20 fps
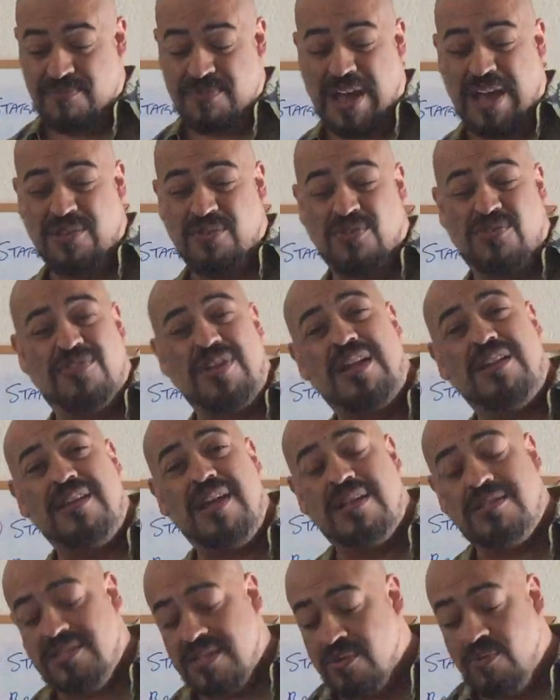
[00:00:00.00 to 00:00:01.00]
value set
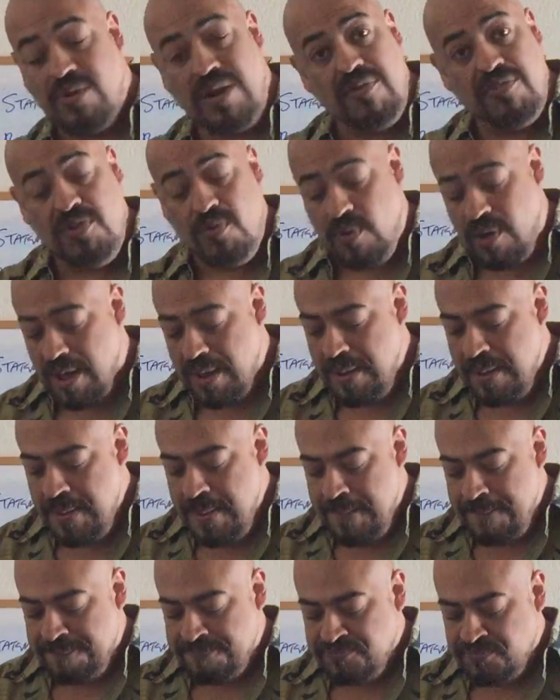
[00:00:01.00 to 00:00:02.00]
testing, whatever you want,
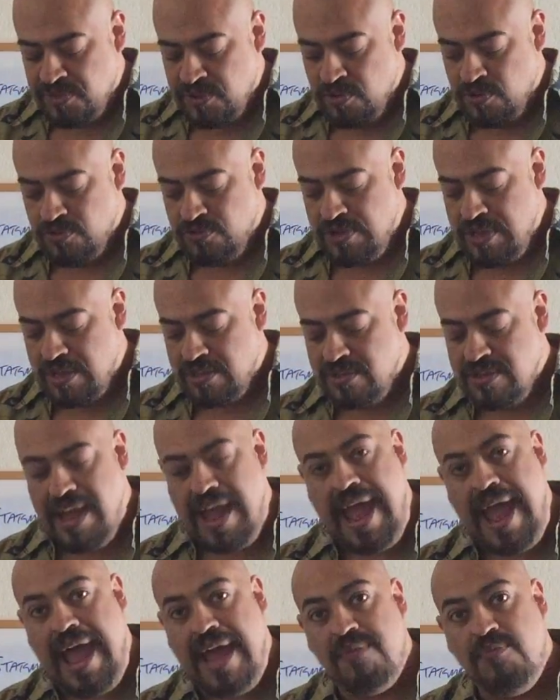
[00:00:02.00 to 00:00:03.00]
use that
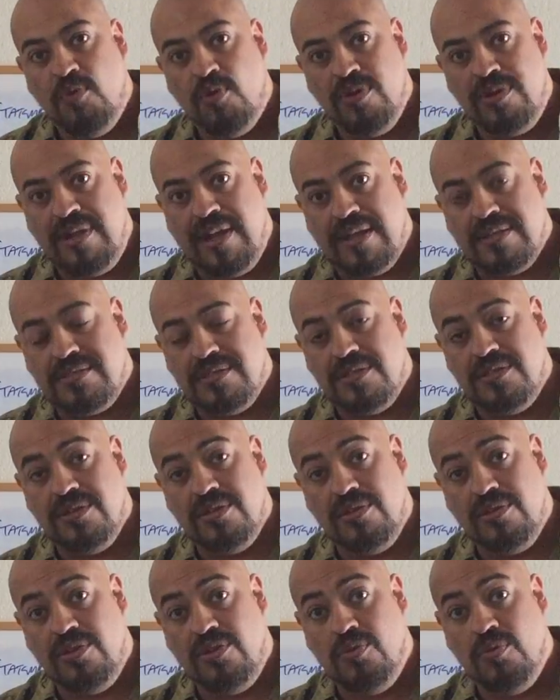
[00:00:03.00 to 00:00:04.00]
to add more tests
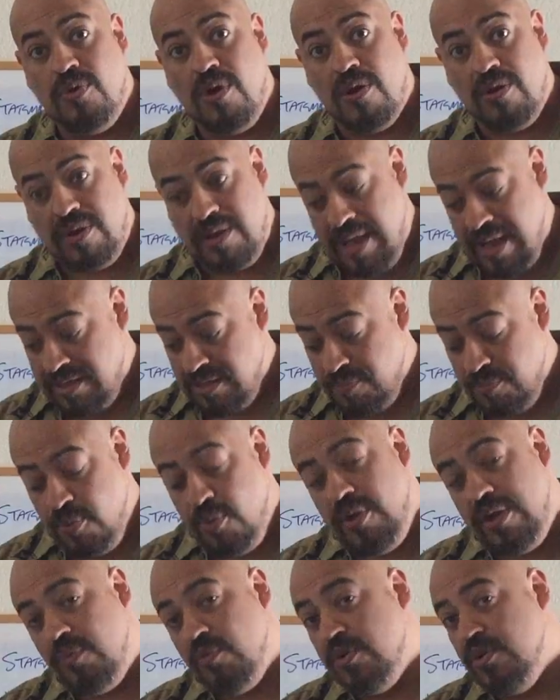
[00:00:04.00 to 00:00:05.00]
until you are at the
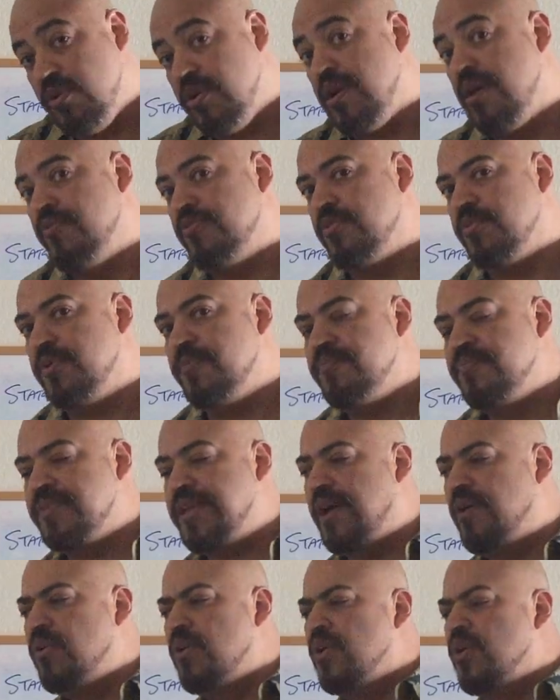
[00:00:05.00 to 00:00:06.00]
point where you're comfortable.
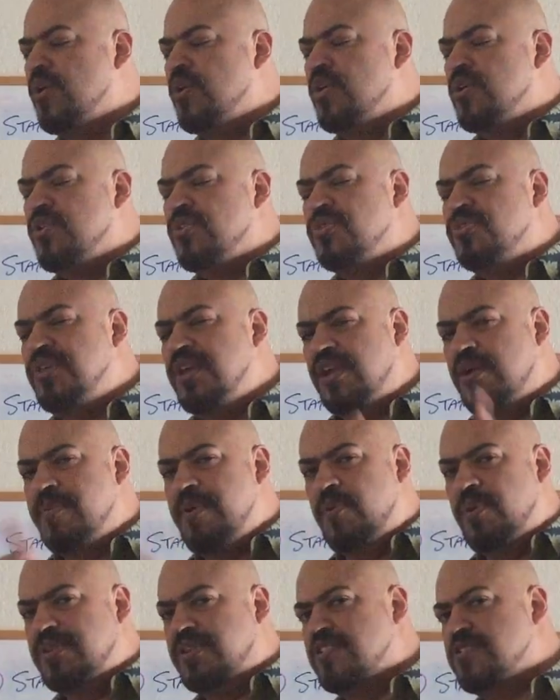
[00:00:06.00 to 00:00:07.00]
Now, think
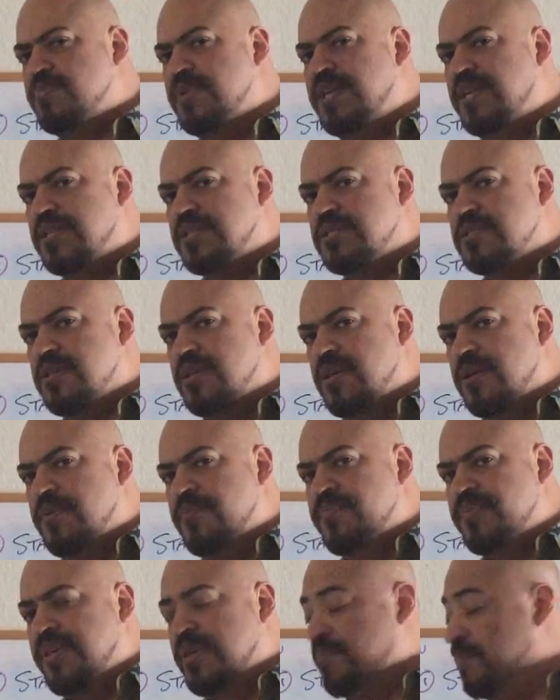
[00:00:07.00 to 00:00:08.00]
about what this means.
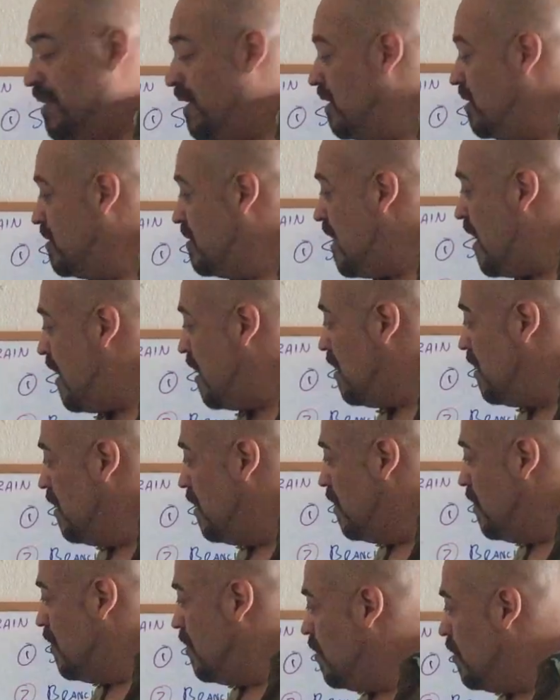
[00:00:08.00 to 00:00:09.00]
It means that
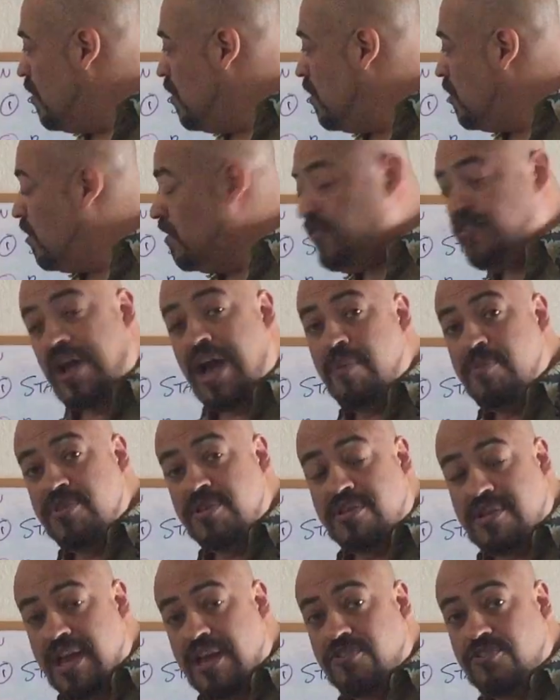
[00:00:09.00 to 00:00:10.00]
the job of
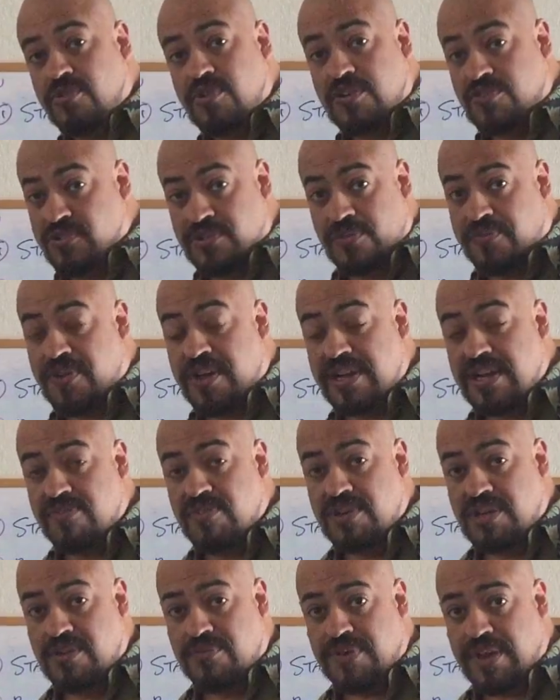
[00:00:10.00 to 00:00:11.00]
the tester isn't to find
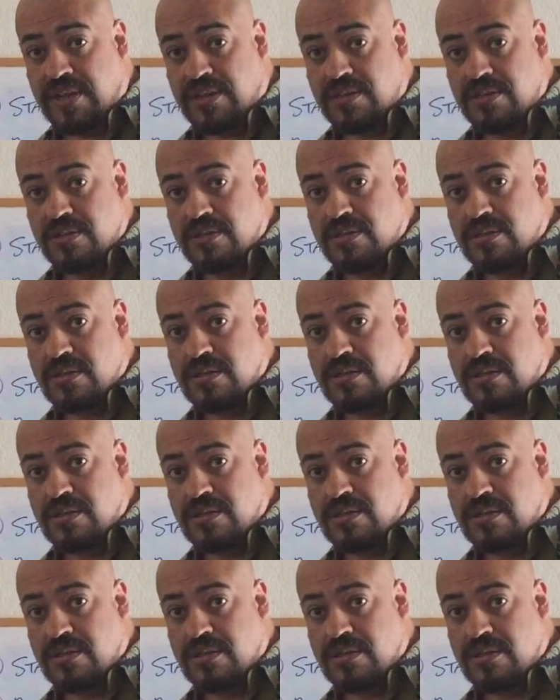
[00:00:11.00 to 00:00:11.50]
every defect,